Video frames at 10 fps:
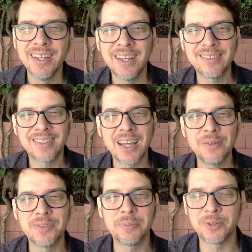that's kind
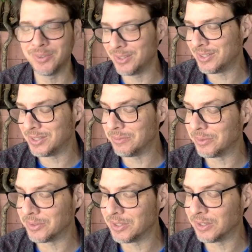of typical Nishijima
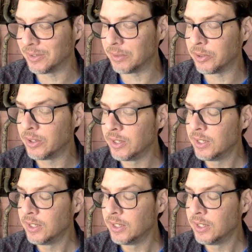Roshi grammar.